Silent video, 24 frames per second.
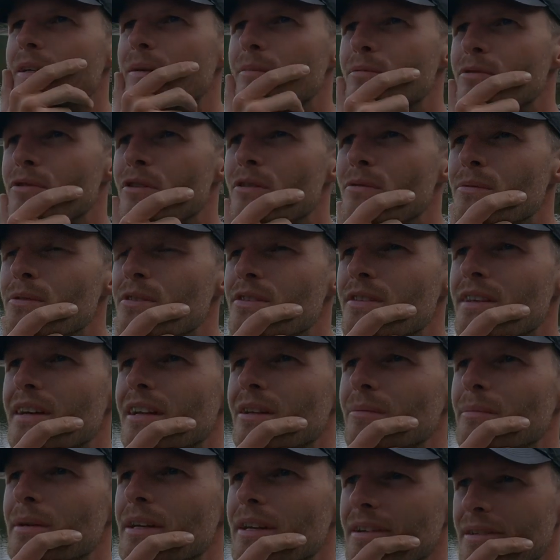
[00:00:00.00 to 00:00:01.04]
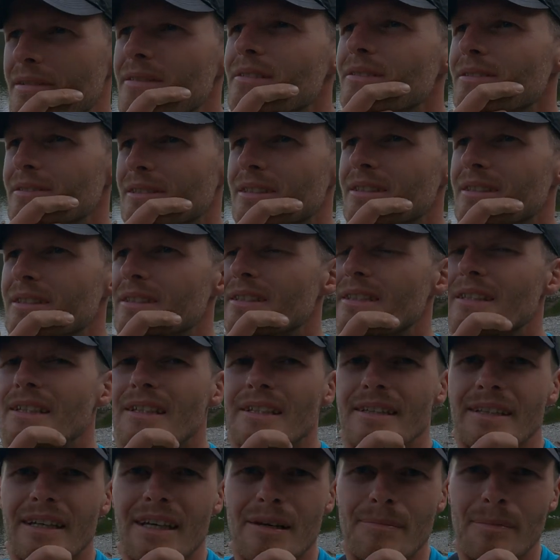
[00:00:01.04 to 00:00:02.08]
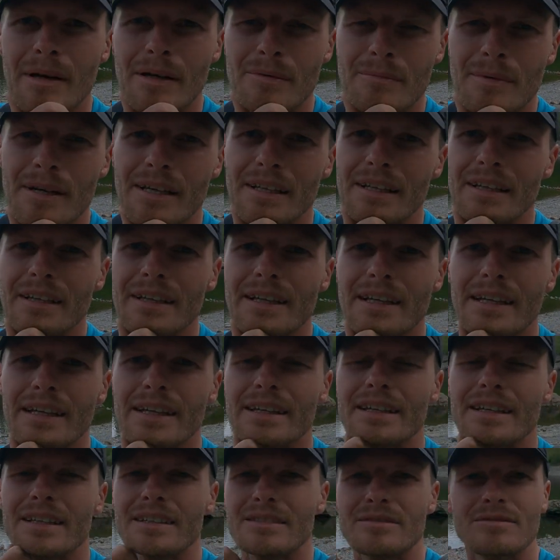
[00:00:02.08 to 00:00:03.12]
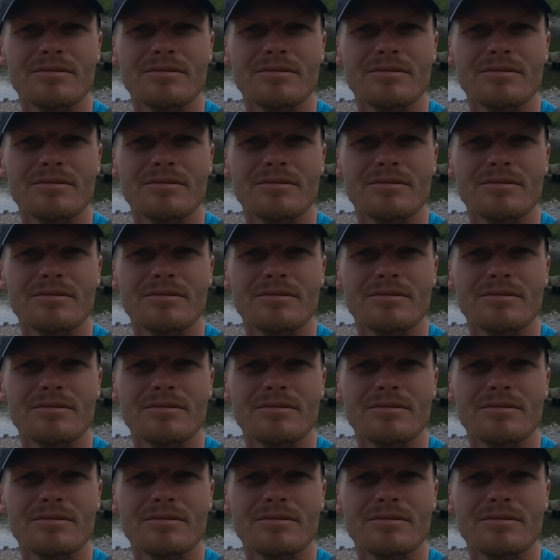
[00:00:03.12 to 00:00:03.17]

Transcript: I'm sure it was Thelmere. Yeah, man-made lake.